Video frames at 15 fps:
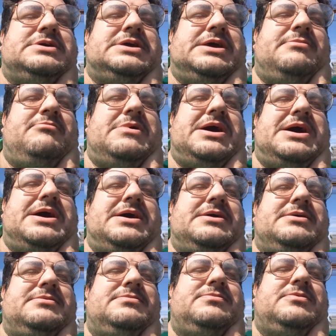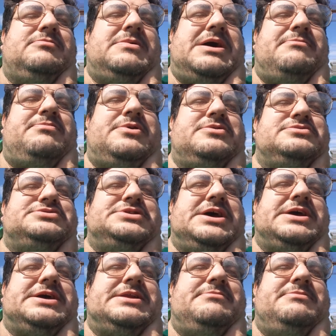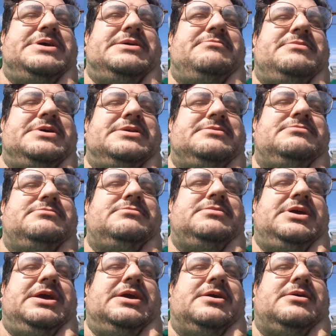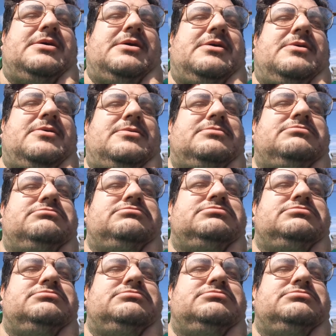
with my pro-Second Amendment gear on,